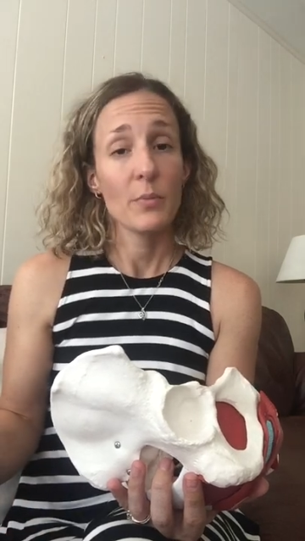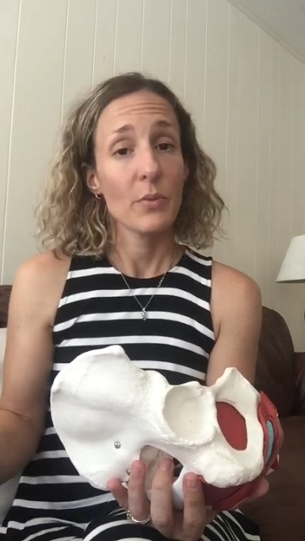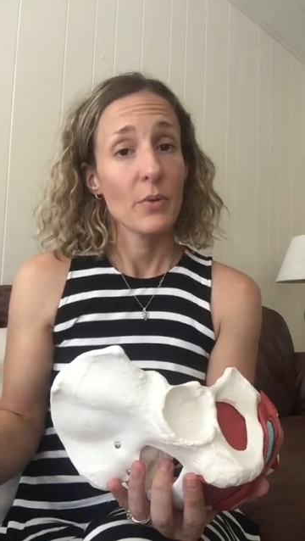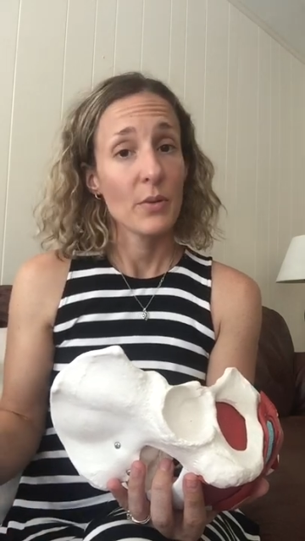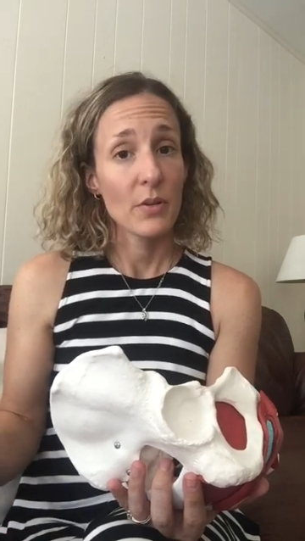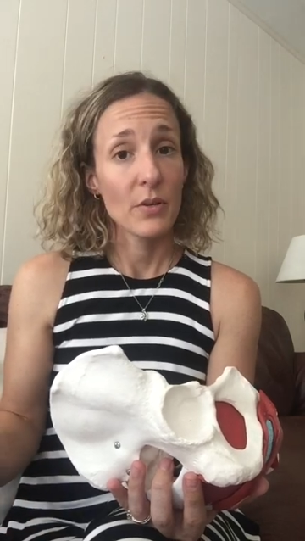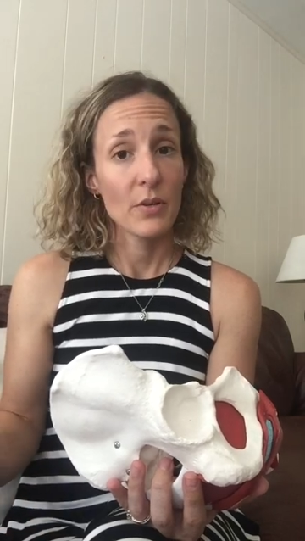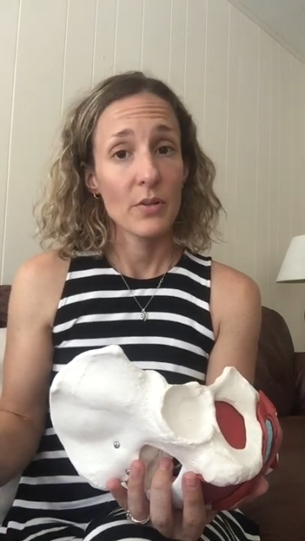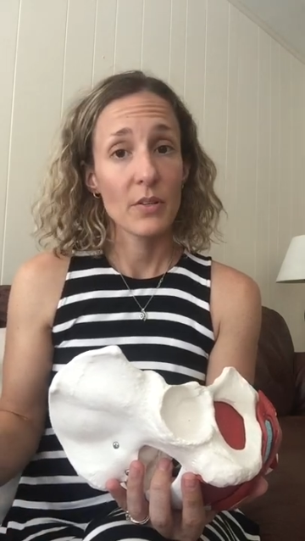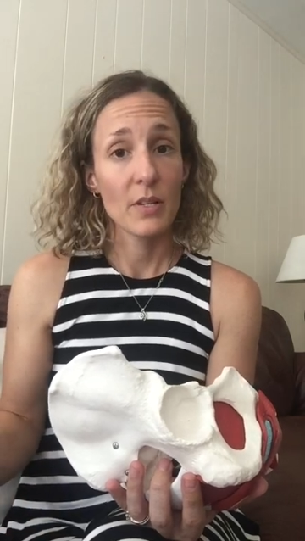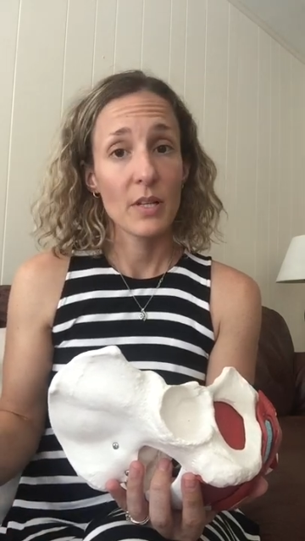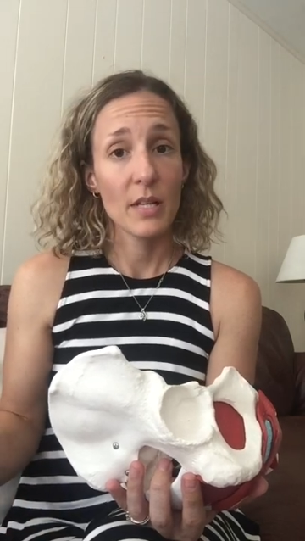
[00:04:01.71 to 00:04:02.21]
put
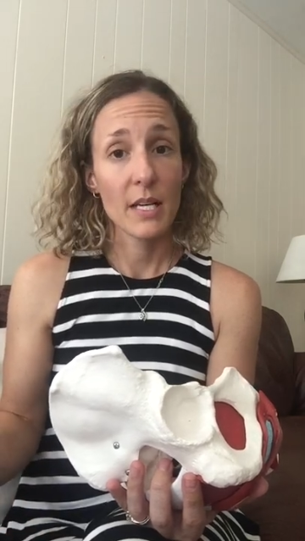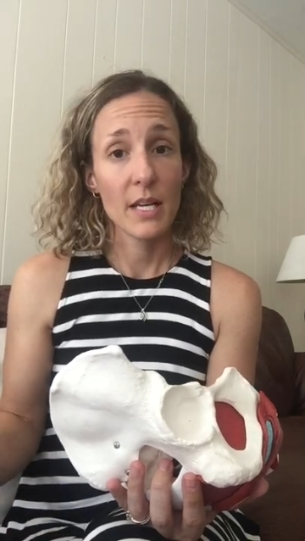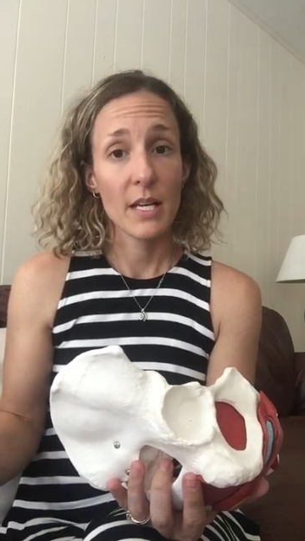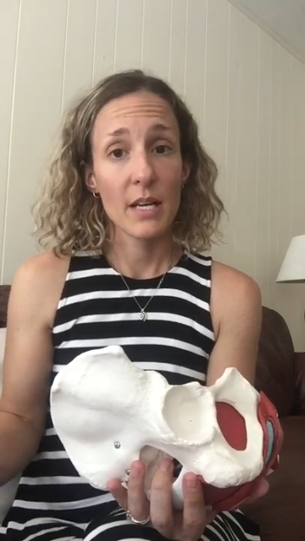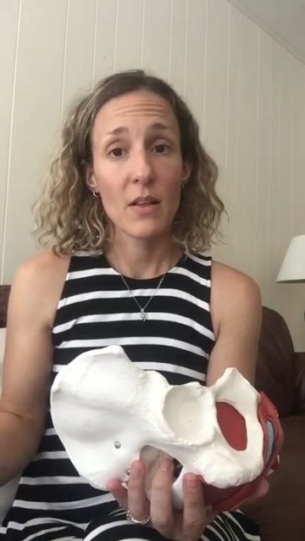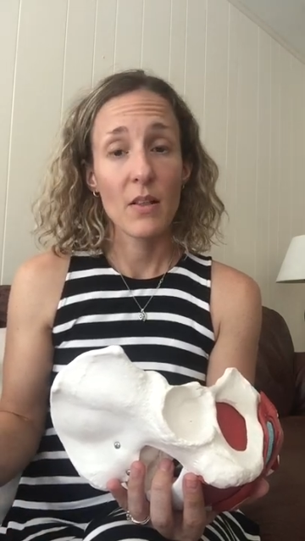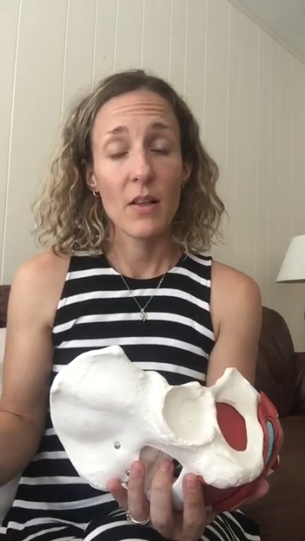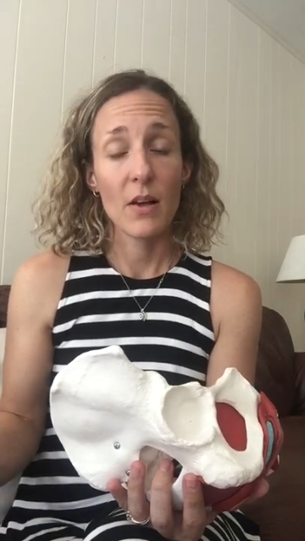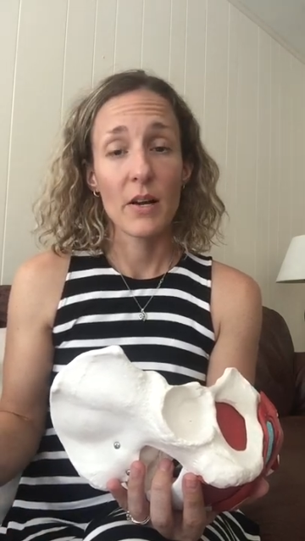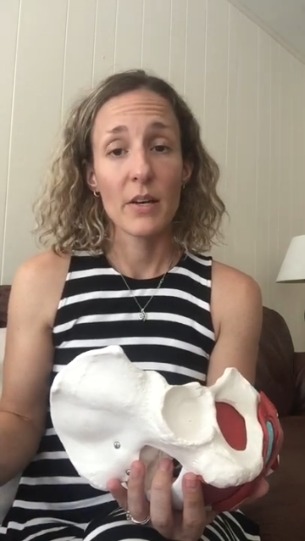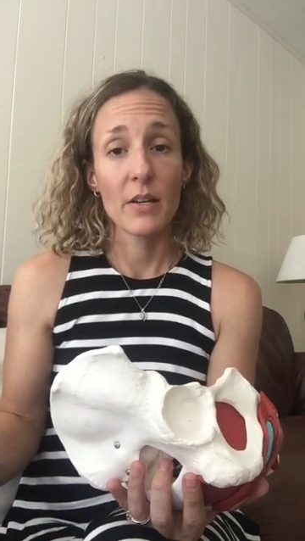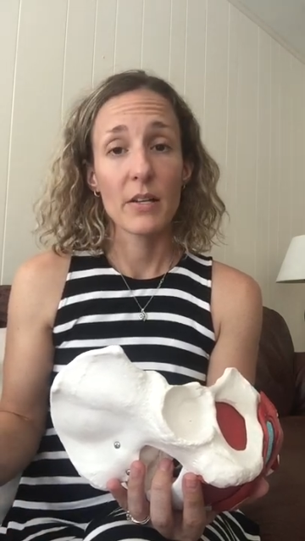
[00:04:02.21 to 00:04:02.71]
on clean
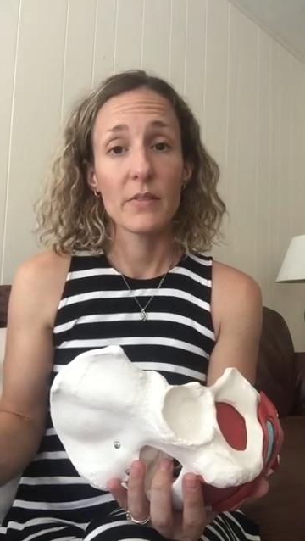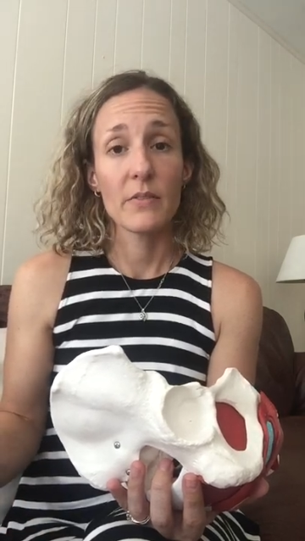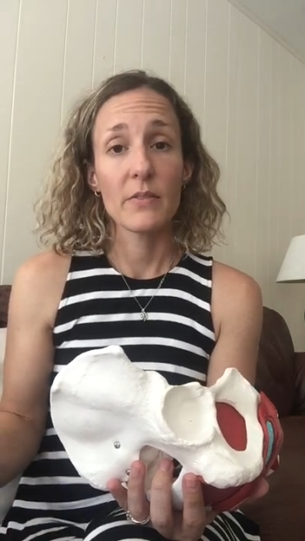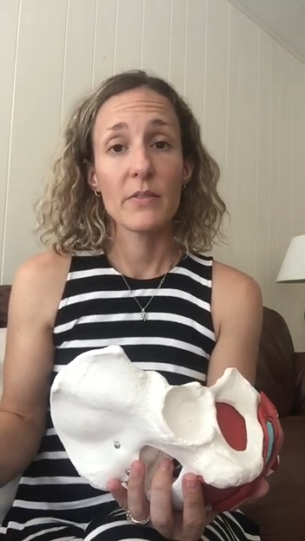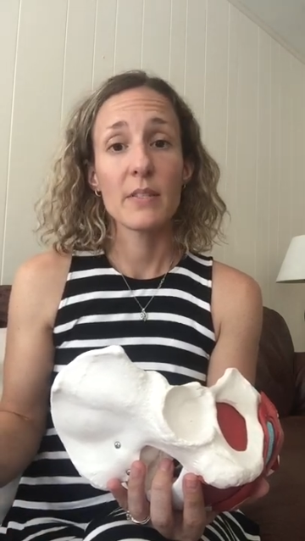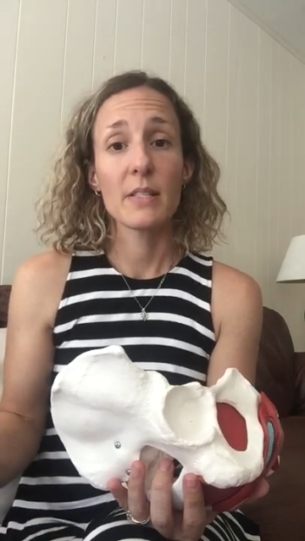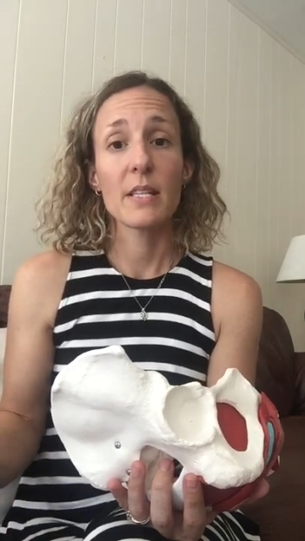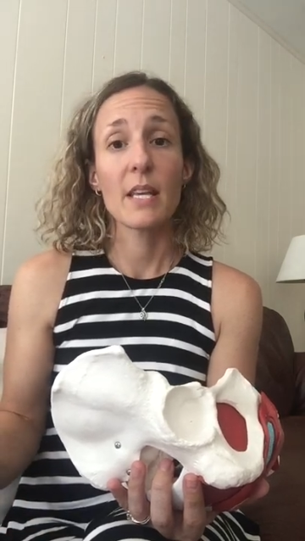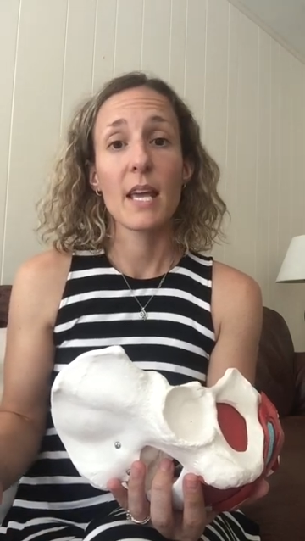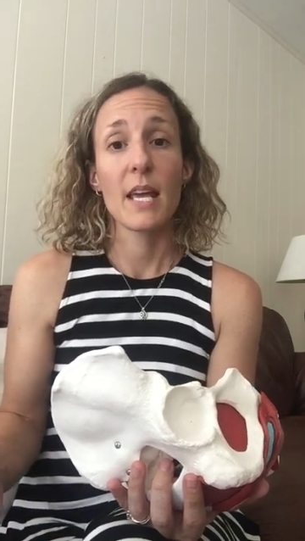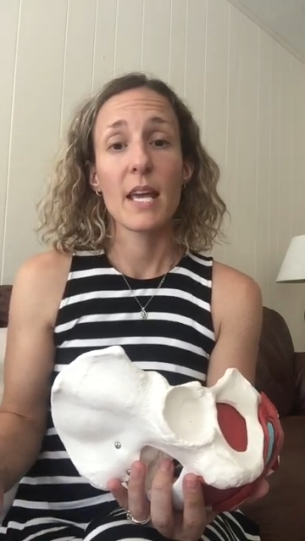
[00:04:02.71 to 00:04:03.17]
gloves,